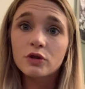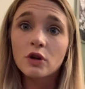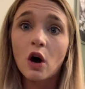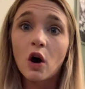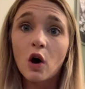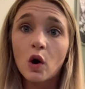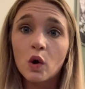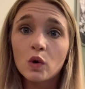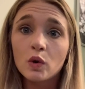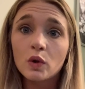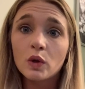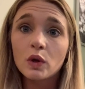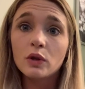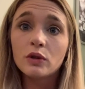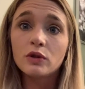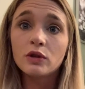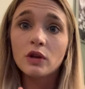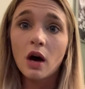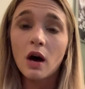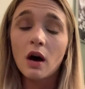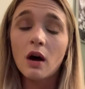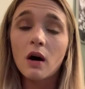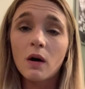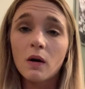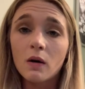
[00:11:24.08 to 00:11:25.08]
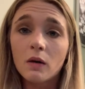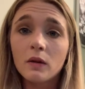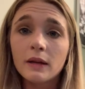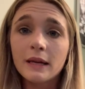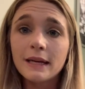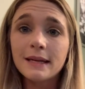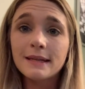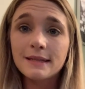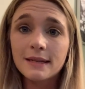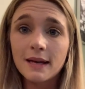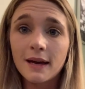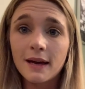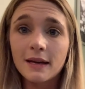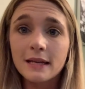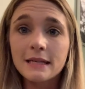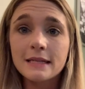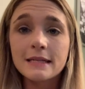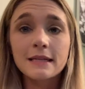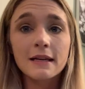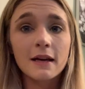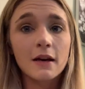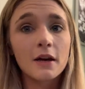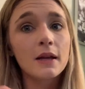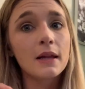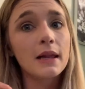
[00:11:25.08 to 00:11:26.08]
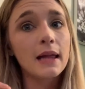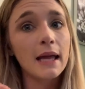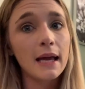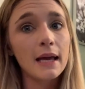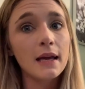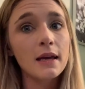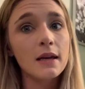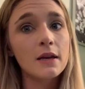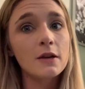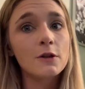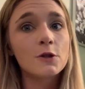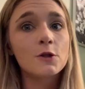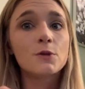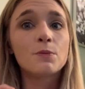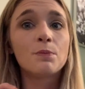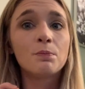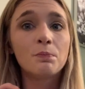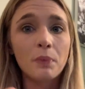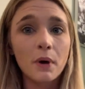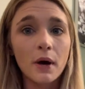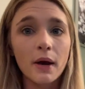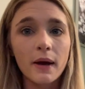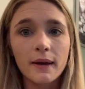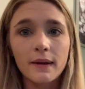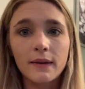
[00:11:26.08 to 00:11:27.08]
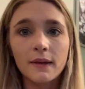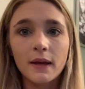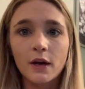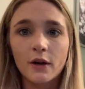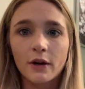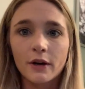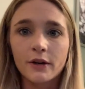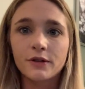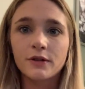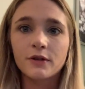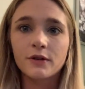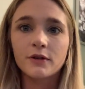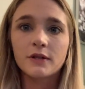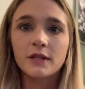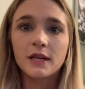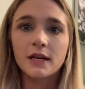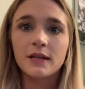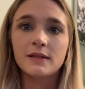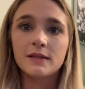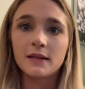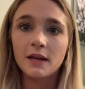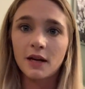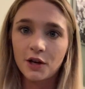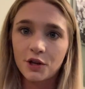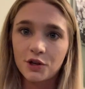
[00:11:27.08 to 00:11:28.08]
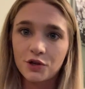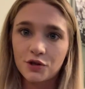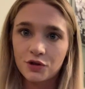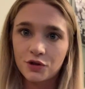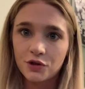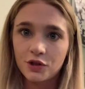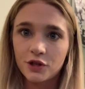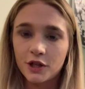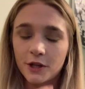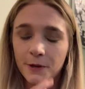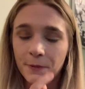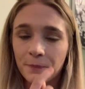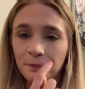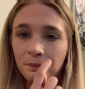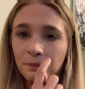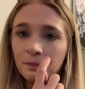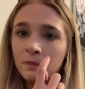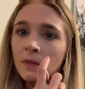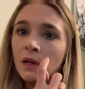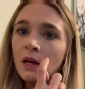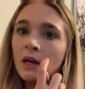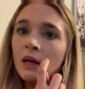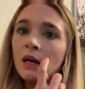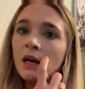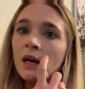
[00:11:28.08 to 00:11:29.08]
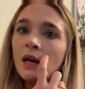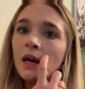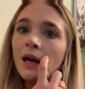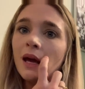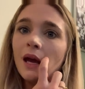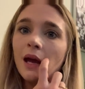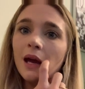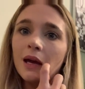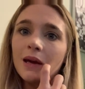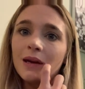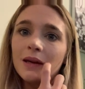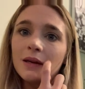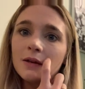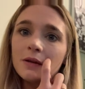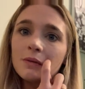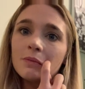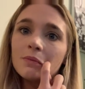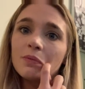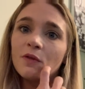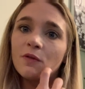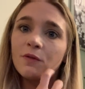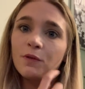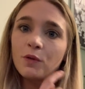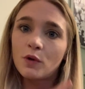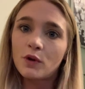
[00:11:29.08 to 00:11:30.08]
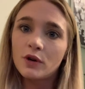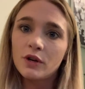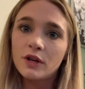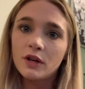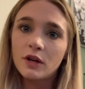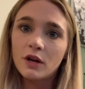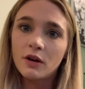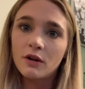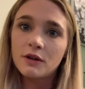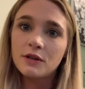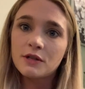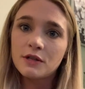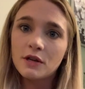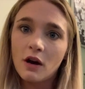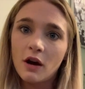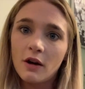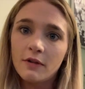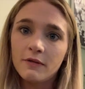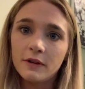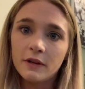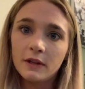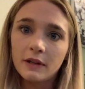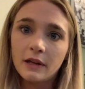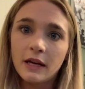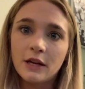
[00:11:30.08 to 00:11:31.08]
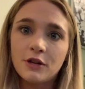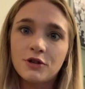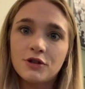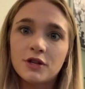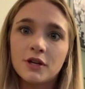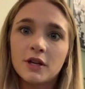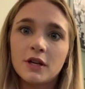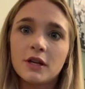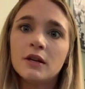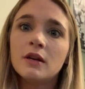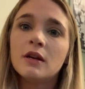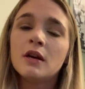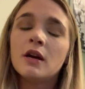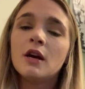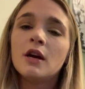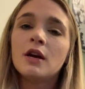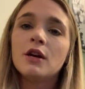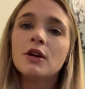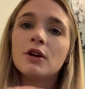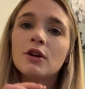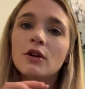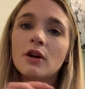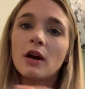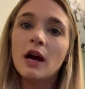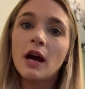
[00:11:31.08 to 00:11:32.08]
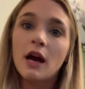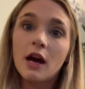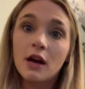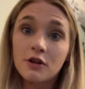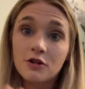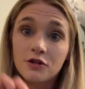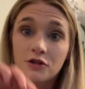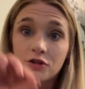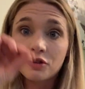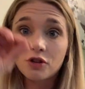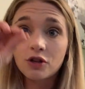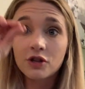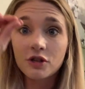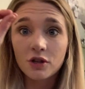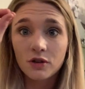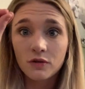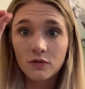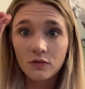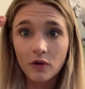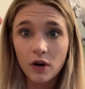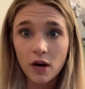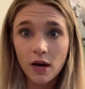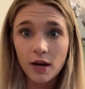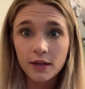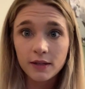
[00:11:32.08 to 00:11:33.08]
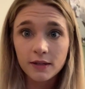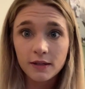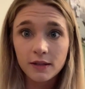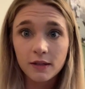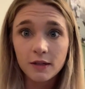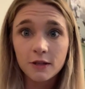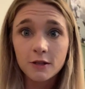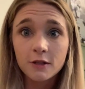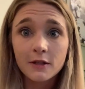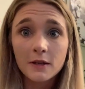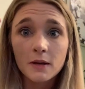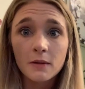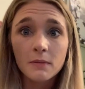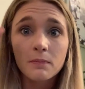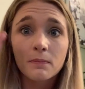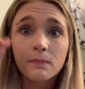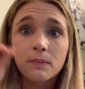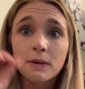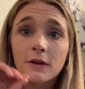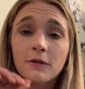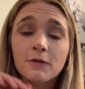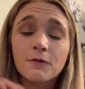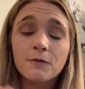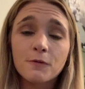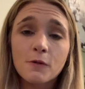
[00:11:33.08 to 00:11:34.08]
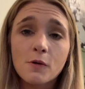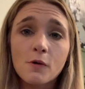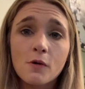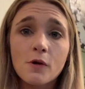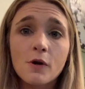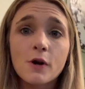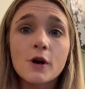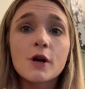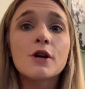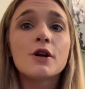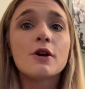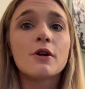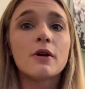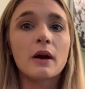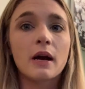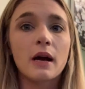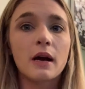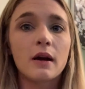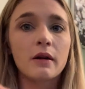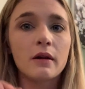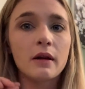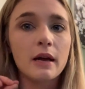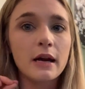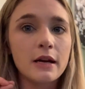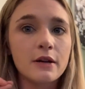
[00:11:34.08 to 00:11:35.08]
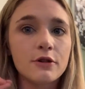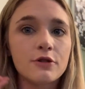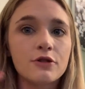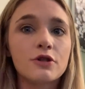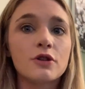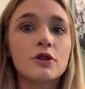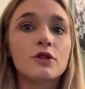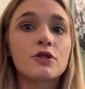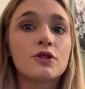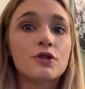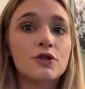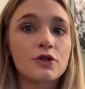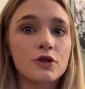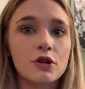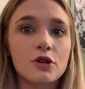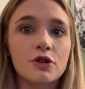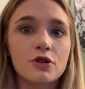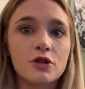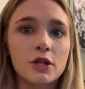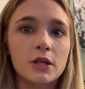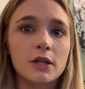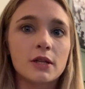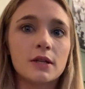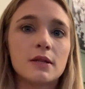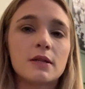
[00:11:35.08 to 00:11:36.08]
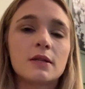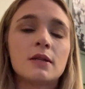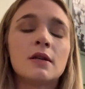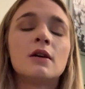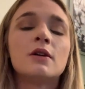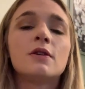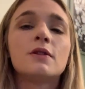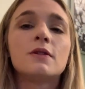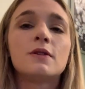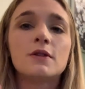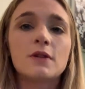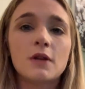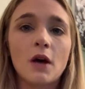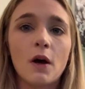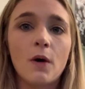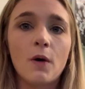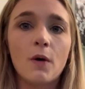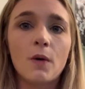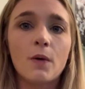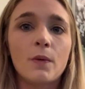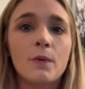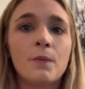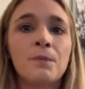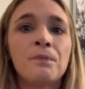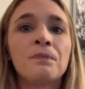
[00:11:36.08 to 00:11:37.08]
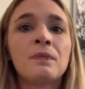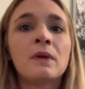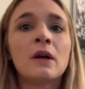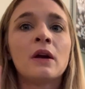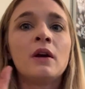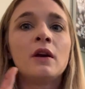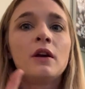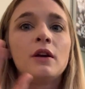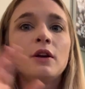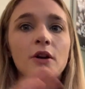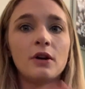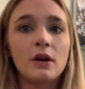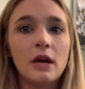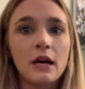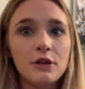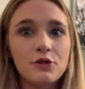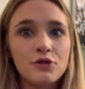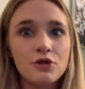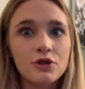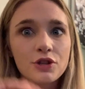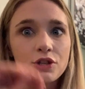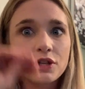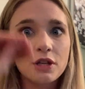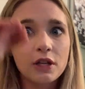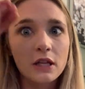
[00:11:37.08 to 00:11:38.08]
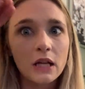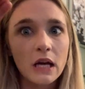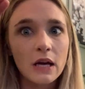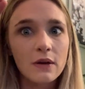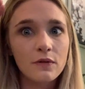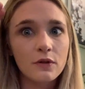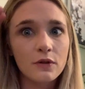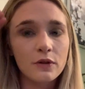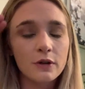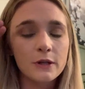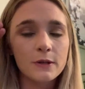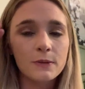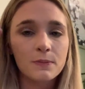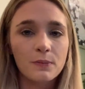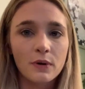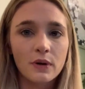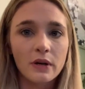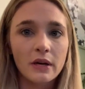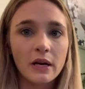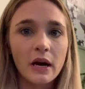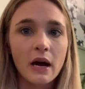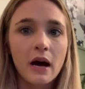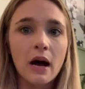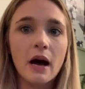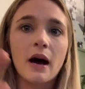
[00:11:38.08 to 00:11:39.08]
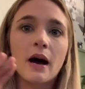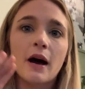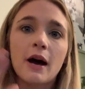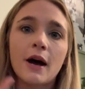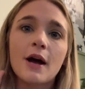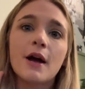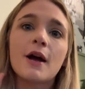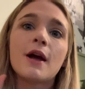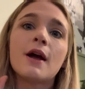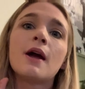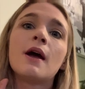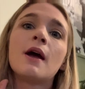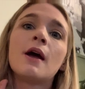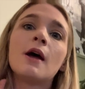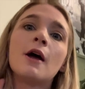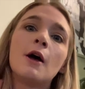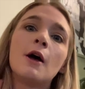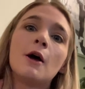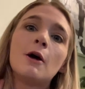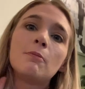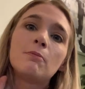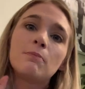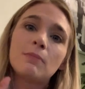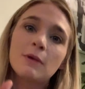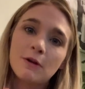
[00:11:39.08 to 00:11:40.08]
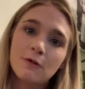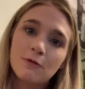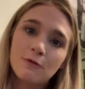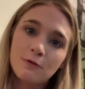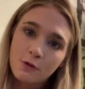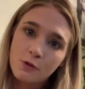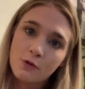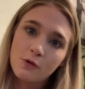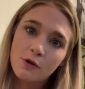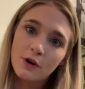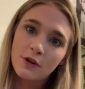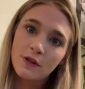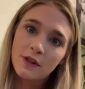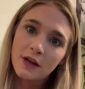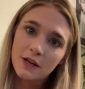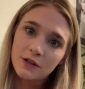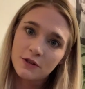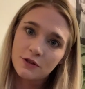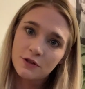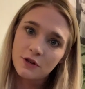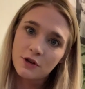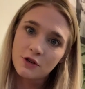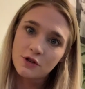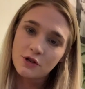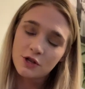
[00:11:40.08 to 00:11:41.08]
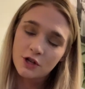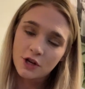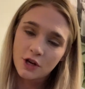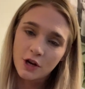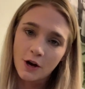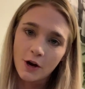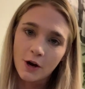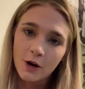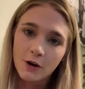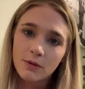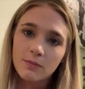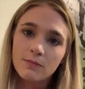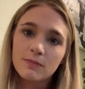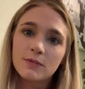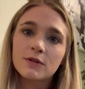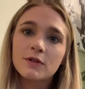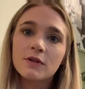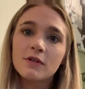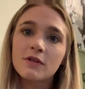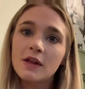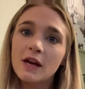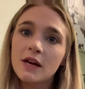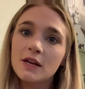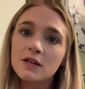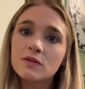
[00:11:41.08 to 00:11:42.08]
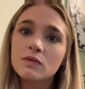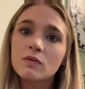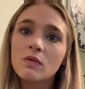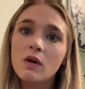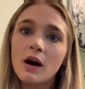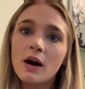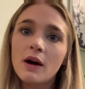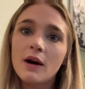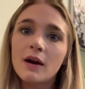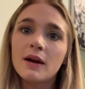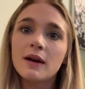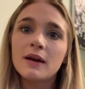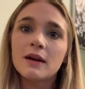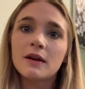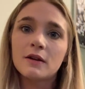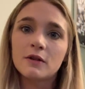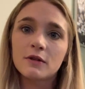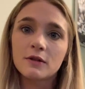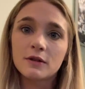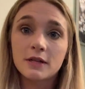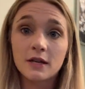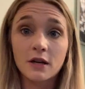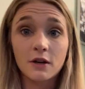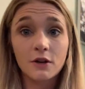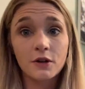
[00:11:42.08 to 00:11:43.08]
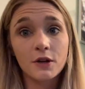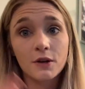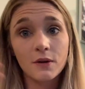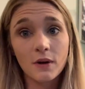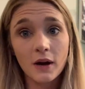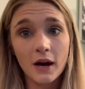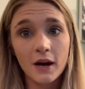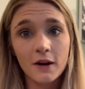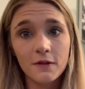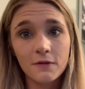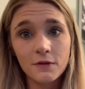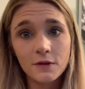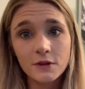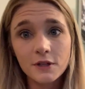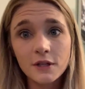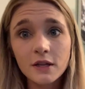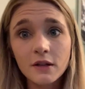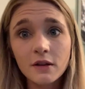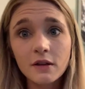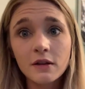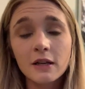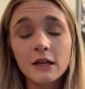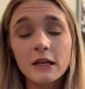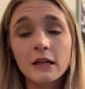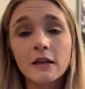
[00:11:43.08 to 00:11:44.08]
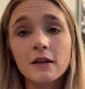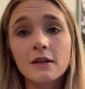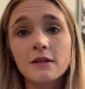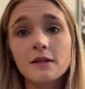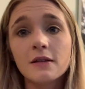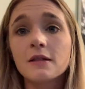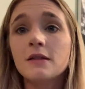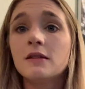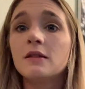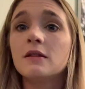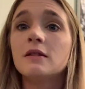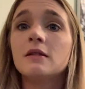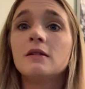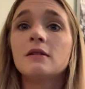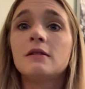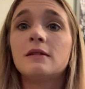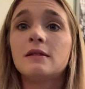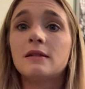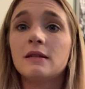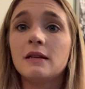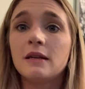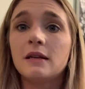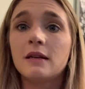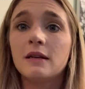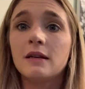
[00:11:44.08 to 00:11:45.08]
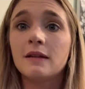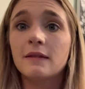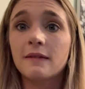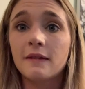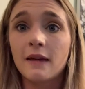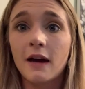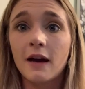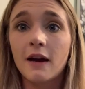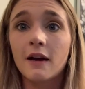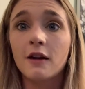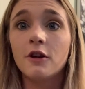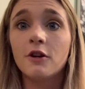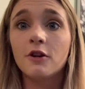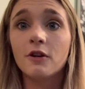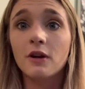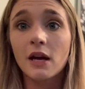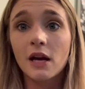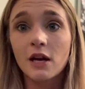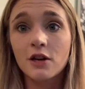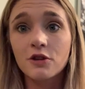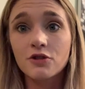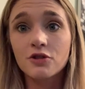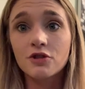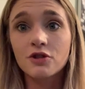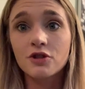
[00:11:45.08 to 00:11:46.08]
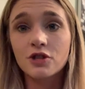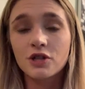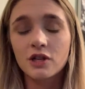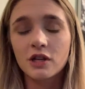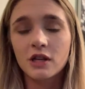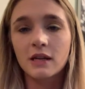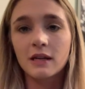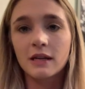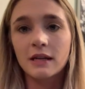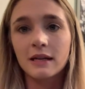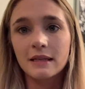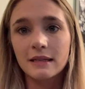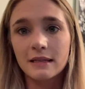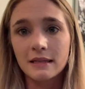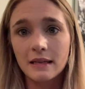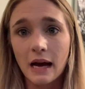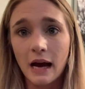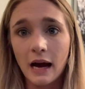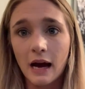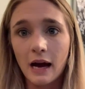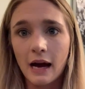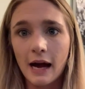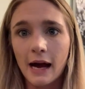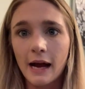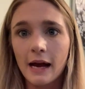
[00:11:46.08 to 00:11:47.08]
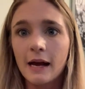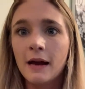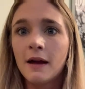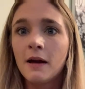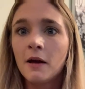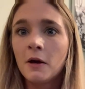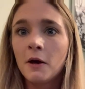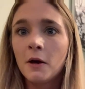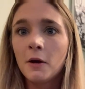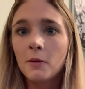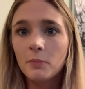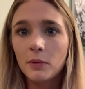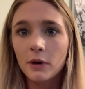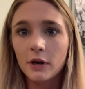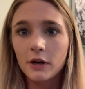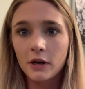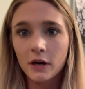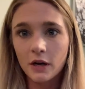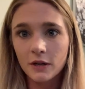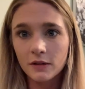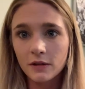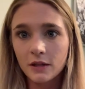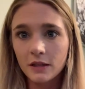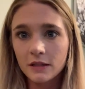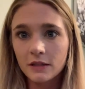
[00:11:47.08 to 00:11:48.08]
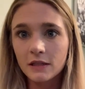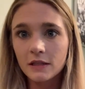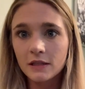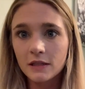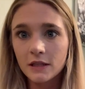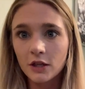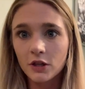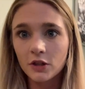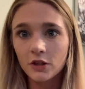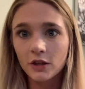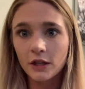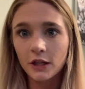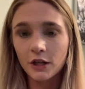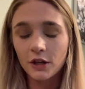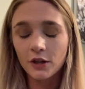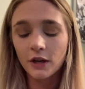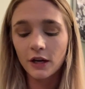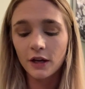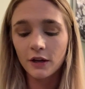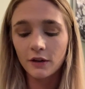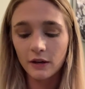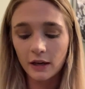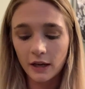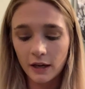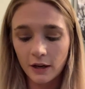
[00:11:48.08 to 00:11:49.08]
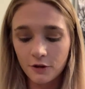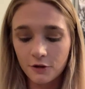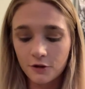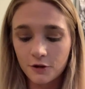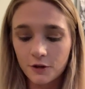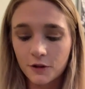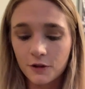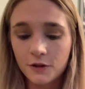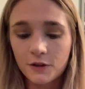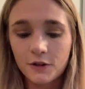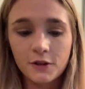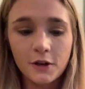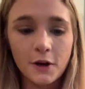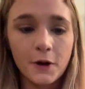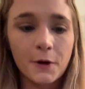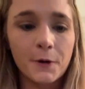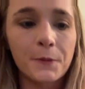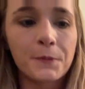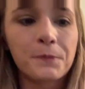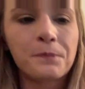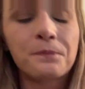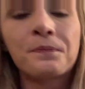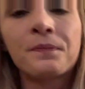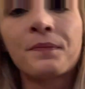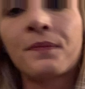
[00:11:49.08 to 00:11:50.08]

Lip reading: not only tests LH, but they also test estrogen. And before you go into ovulation, your estrogen rises before your LH surges. So your estrogen level is pretty high before that surge comes. So that's why it'll tell you high fertility, because it's seeing that your estrogen is high, but not necessarily your LH. So